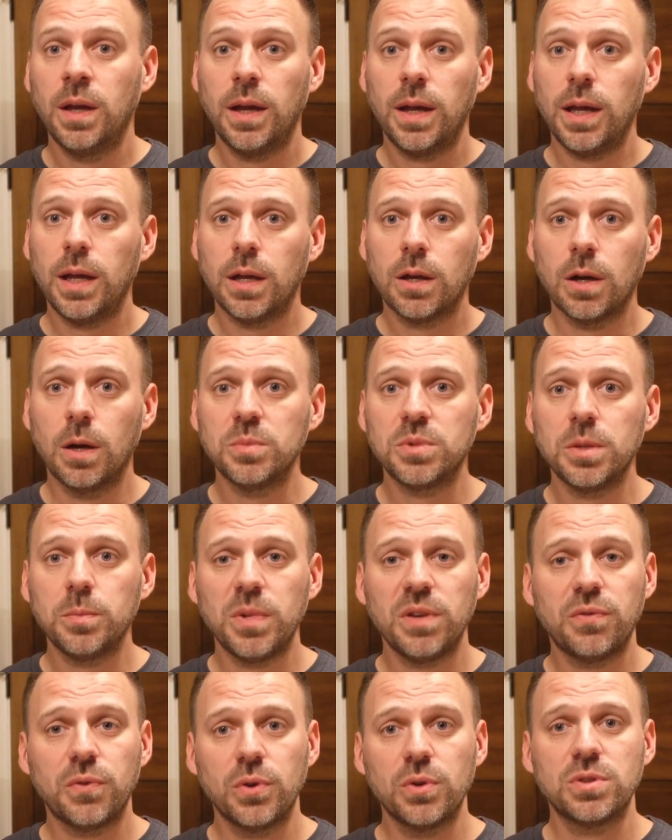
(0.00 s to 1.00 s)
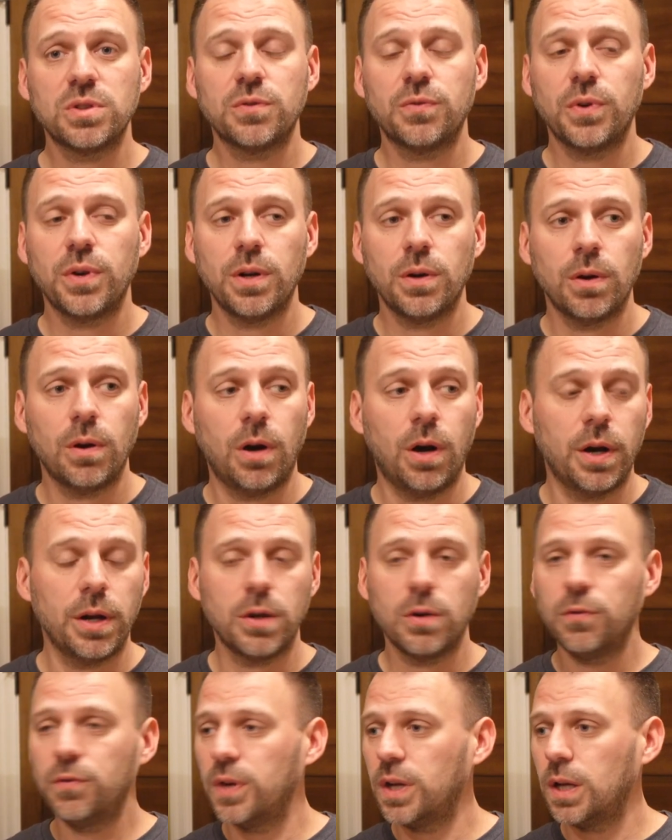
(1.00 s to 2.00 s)
Hey, come to me first for your
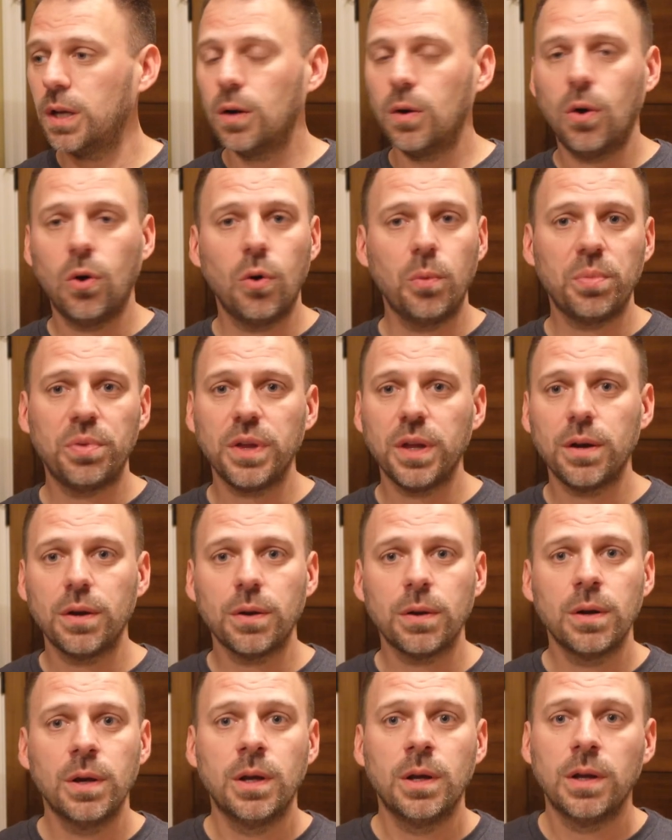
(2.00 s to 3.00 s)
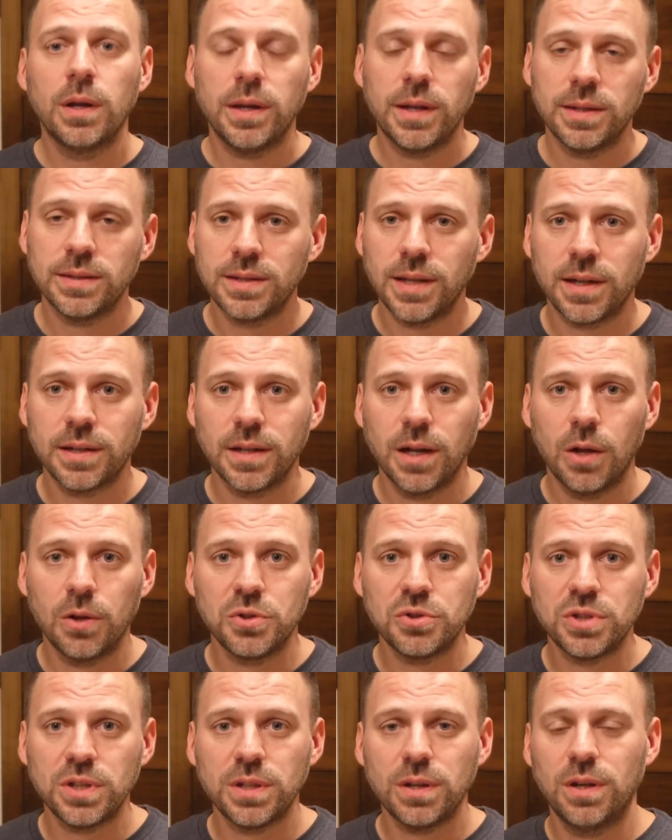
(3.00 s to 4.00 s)
audio, video, home theater, and
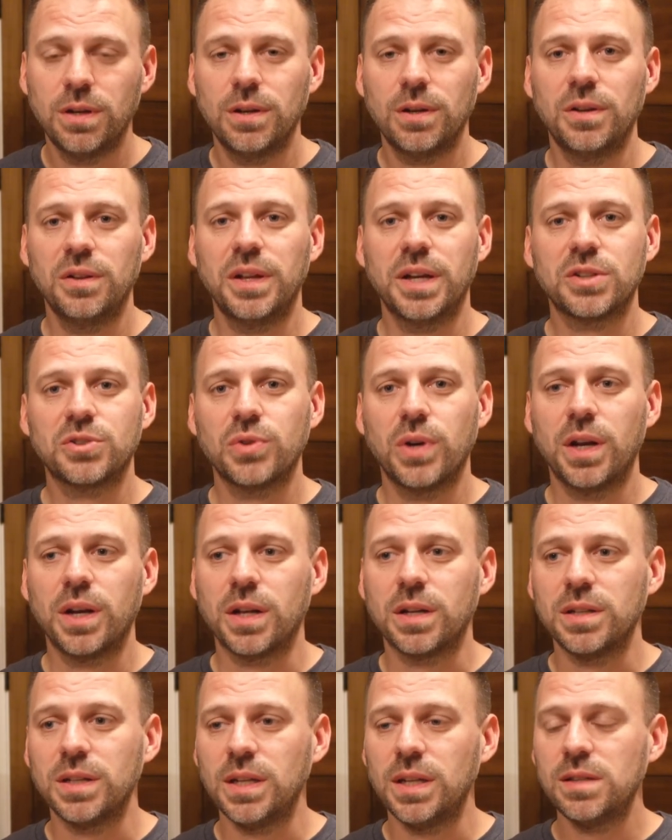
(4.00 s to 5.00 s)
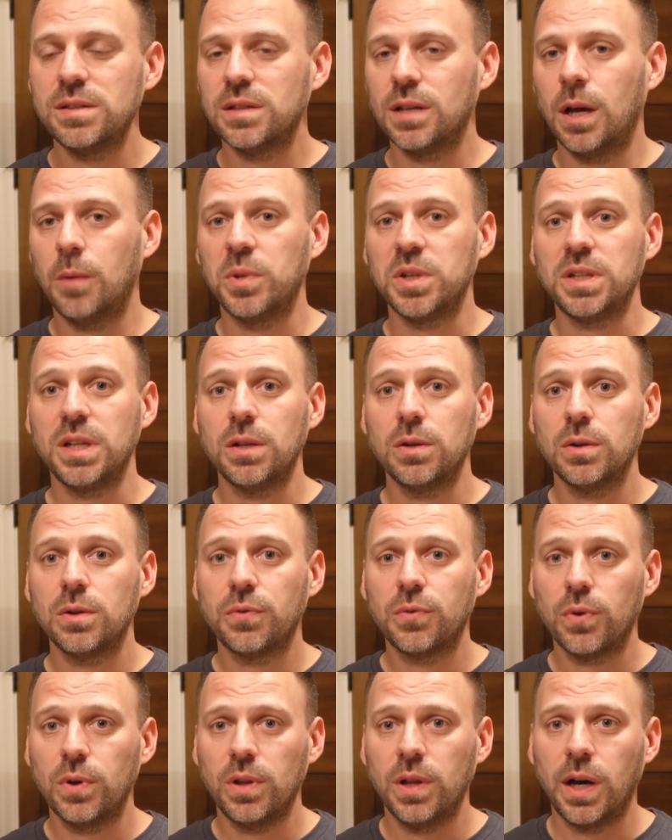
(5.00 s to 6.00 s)
technology electronic needs. I'm a dealer
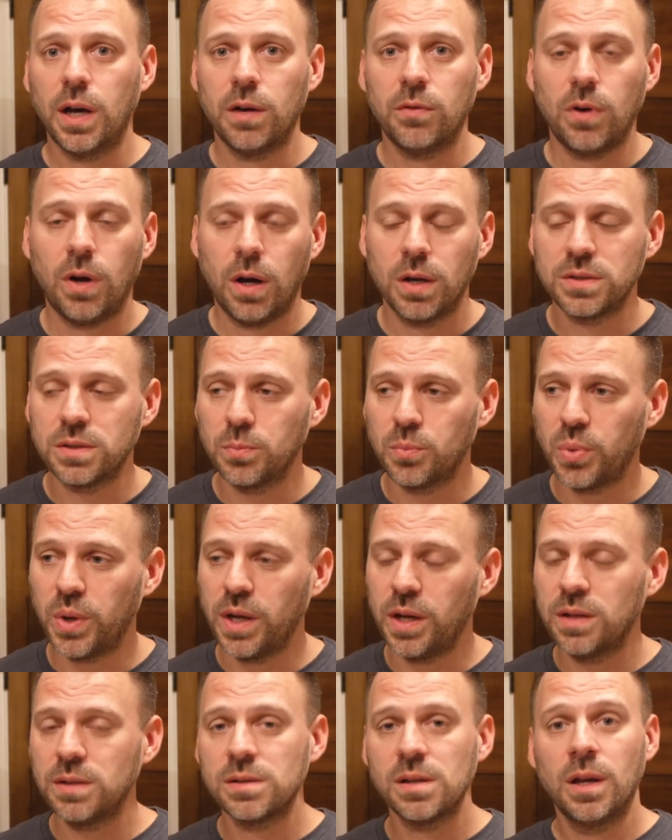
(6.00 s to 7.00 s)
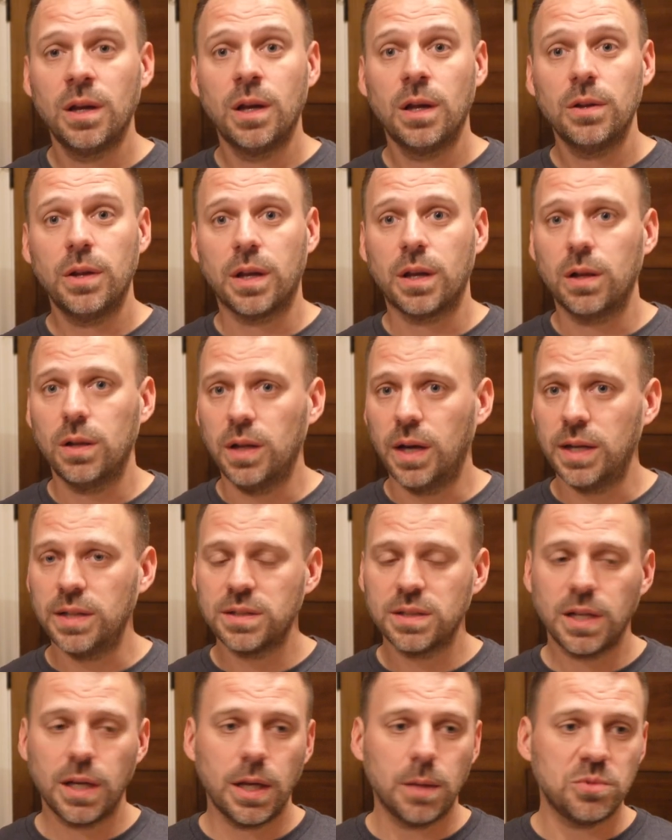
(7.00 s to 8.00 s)
for a lot of awesome brands like
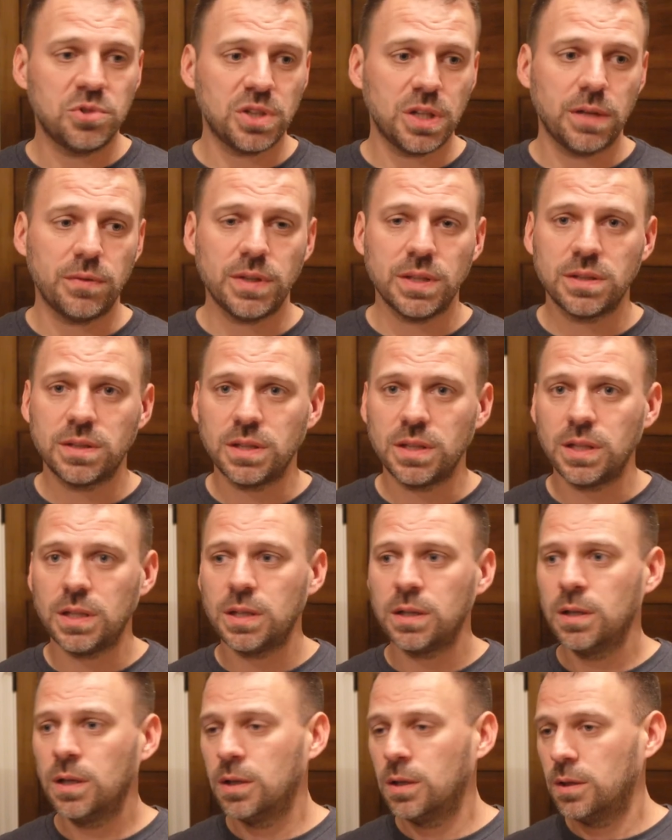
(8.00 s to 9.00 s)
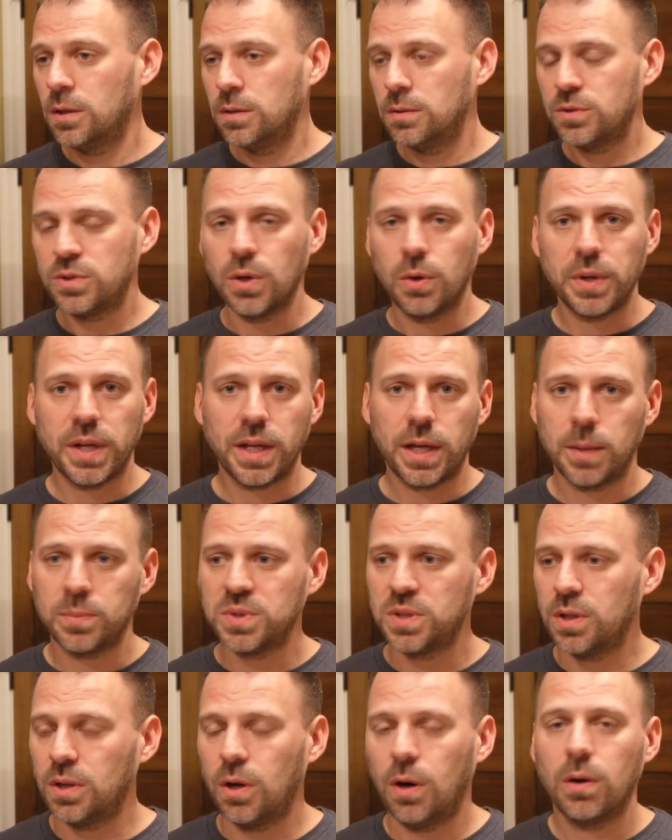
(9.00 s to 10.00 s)
Kaleidescape, JVC, Sony,
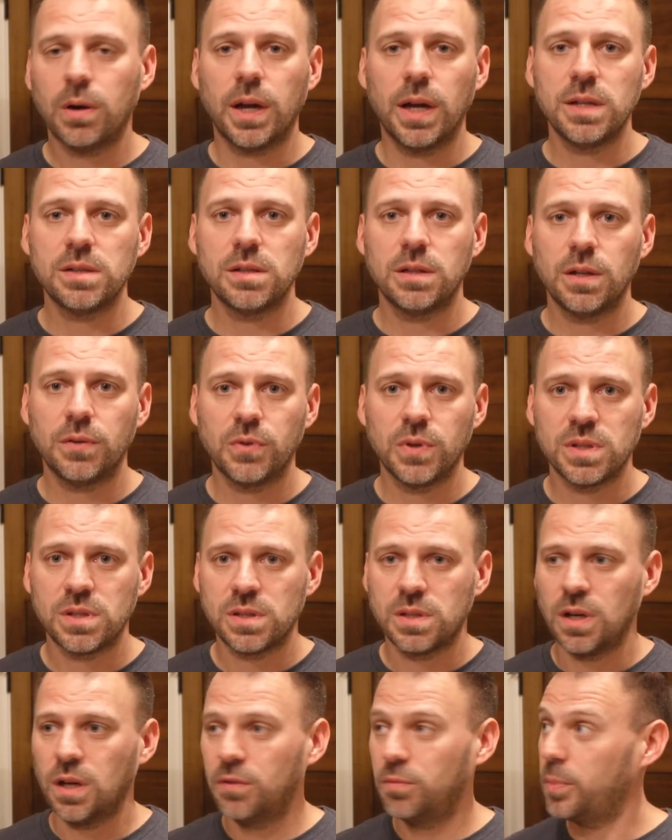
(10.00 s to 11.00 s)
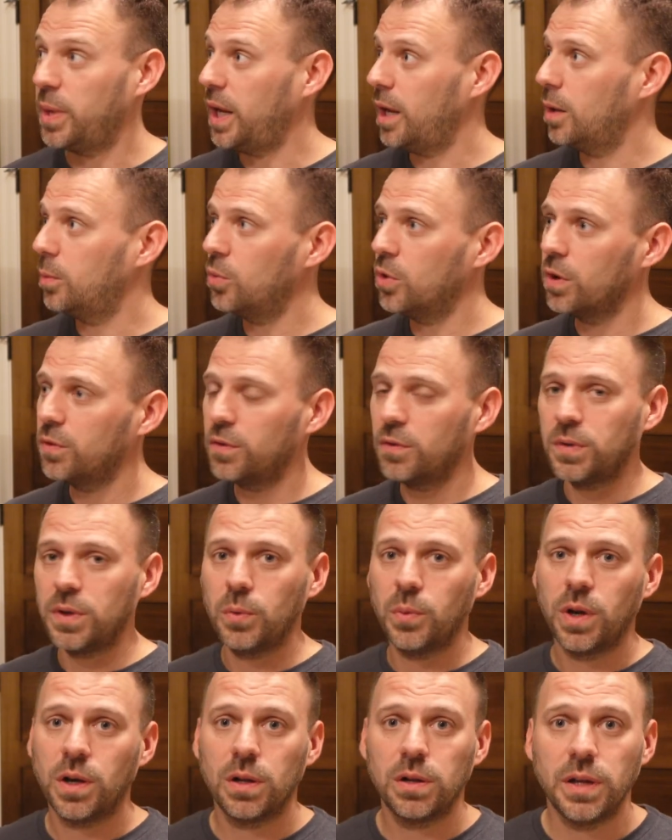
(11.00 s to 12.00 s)
Epson, all kinds of different stuff. Panamorph if
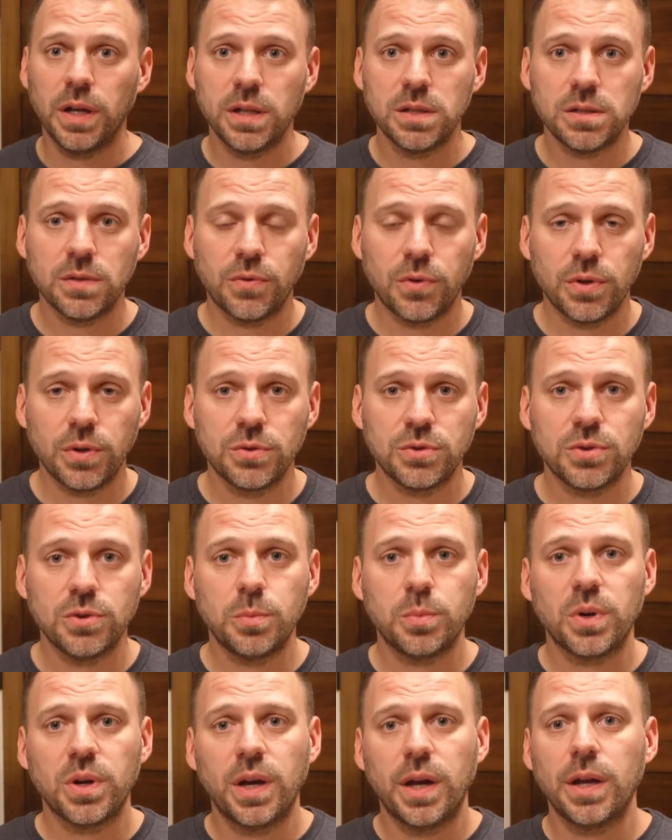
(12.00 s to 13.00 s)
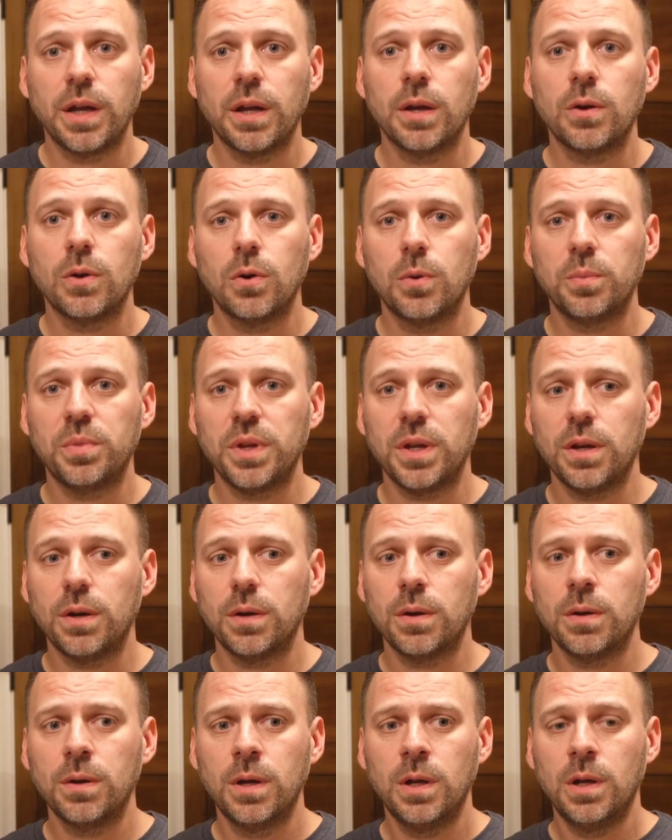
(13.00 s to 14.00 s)
you want a lens for your super high-end home
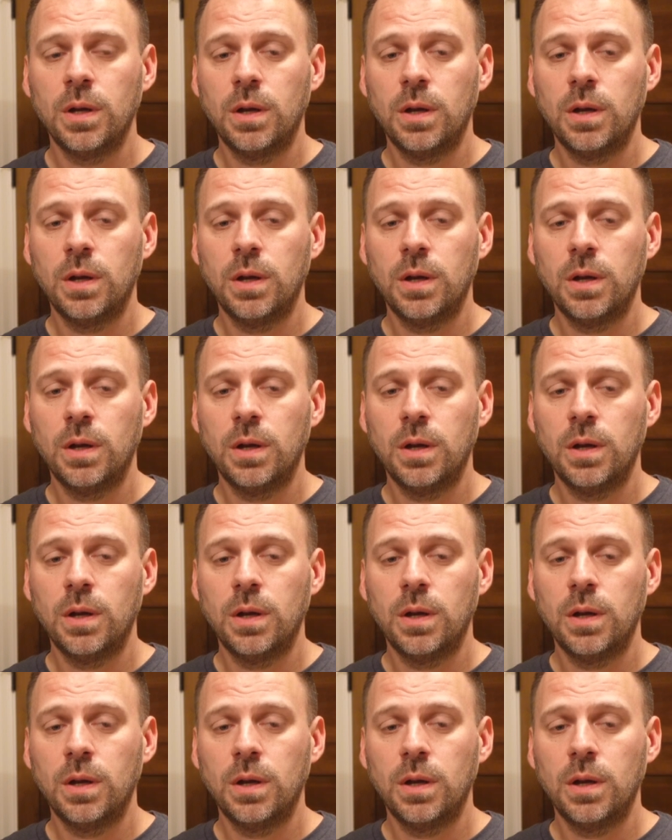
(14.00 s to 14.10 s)
theater.